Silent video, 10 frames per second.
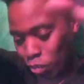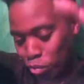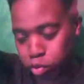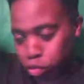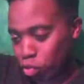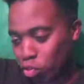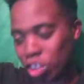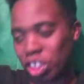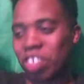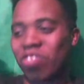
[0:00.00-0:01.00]
Just
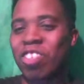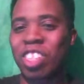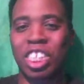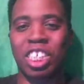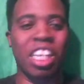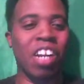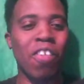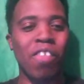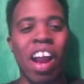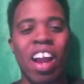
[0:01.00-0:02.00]
set it
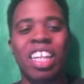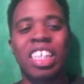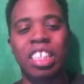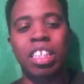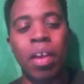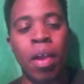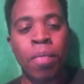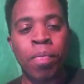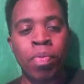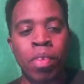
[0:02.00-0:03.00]
on fire.
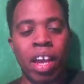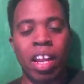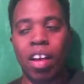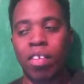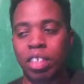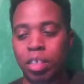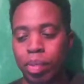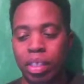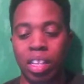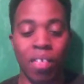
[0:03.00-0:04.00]
And I've just
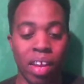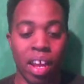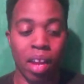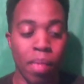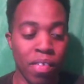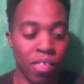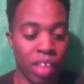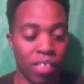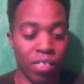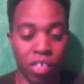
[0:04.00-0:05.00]
been loving anime
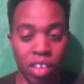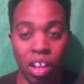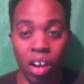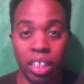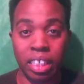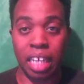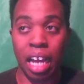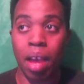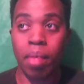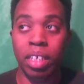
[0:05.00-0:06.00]
like for the longest
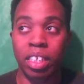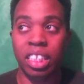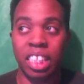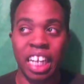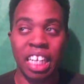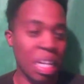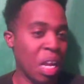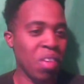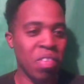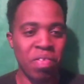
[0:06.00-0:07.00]
time, and it's just like,
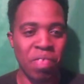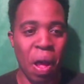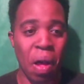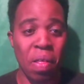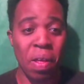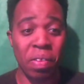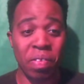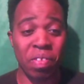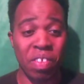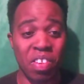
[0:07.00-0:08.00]
all that
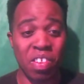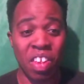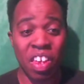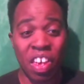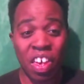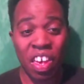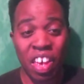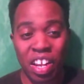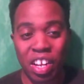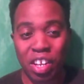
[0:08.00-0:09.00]
is,
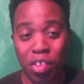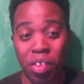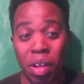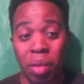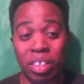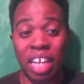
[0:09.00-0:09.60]
and through the ups and